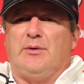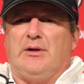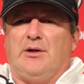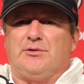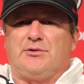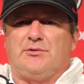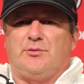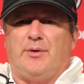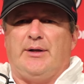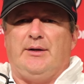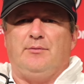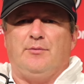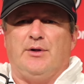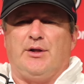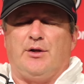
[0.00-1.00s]
we lost
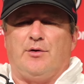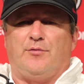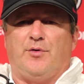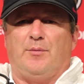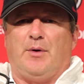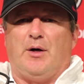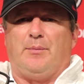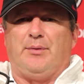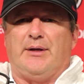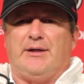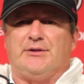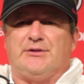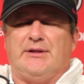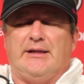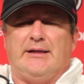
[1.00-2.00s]
three really good football
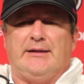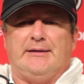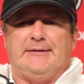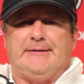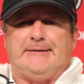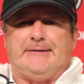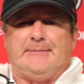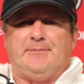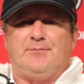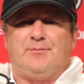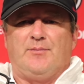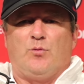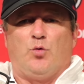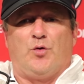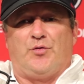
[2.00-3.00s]
players there, and
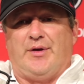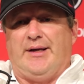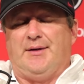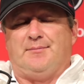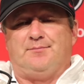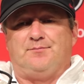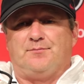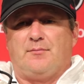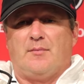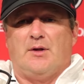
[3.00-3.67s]
we're thin.